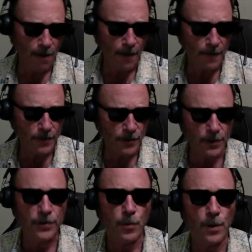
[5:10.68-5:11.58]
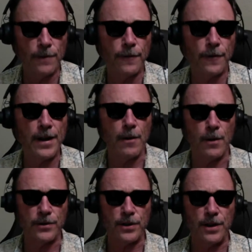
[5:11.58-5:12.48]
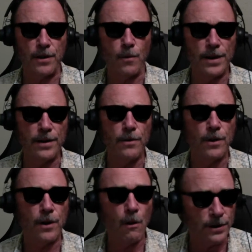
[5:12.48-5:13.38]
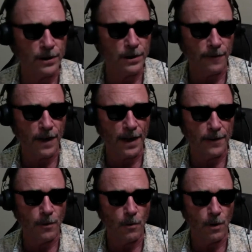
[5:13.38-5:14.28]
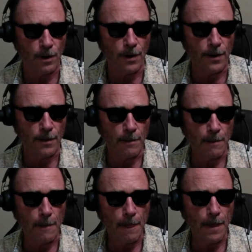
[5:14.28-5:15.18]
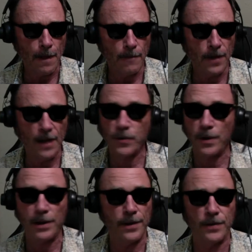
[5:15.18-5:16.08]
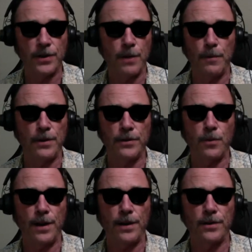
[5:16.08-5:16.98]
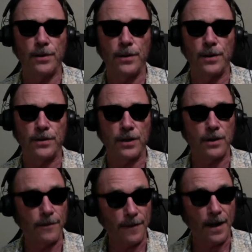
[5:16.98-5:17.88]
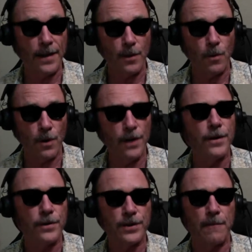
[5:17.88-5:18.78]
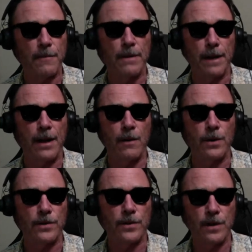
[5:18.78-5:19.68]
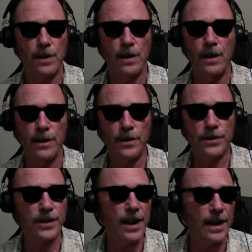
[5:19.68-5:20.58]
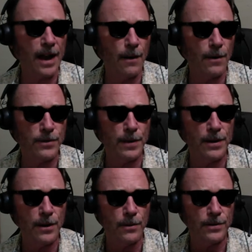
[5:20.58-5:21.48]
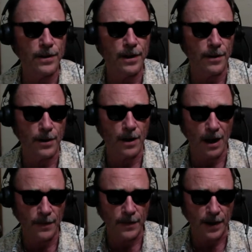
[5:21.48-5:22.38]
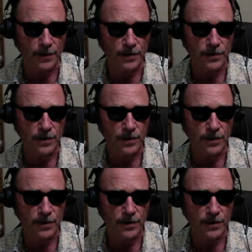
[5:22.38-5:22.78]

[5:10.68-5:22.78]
So this word frequency, when you go to define the word, that's really the simplest way to do this. To define the word, you're stepping backwards. You're seeing how it's been used in other contexts.